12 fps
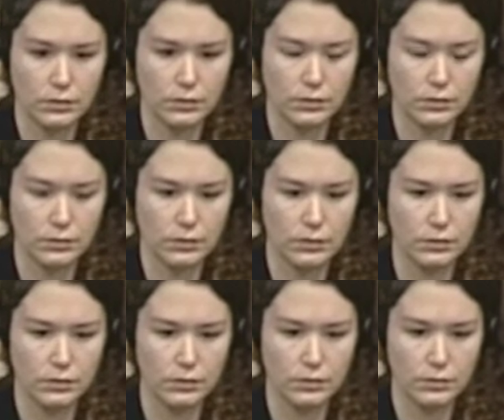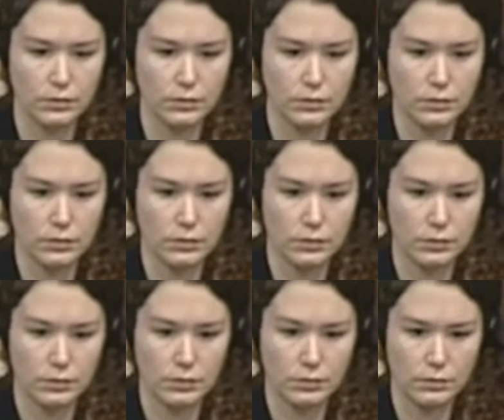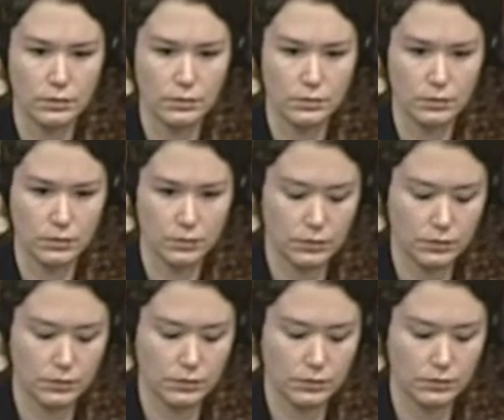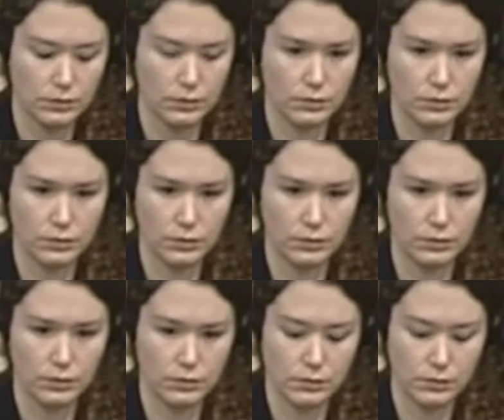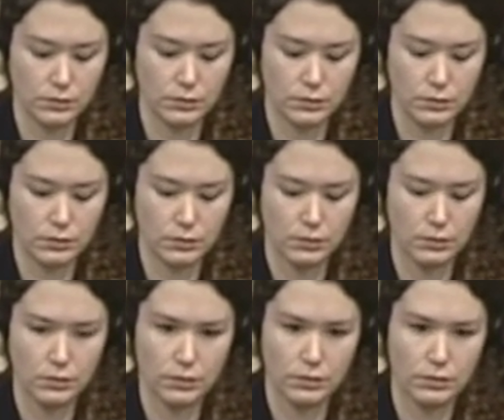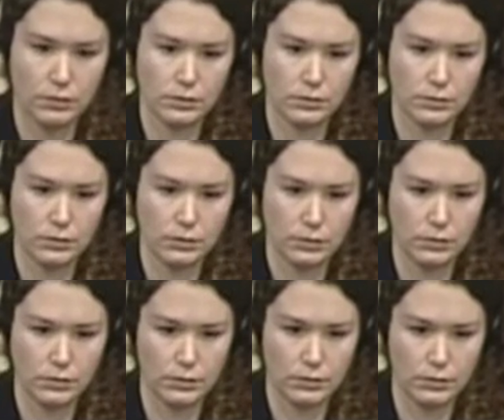(silent)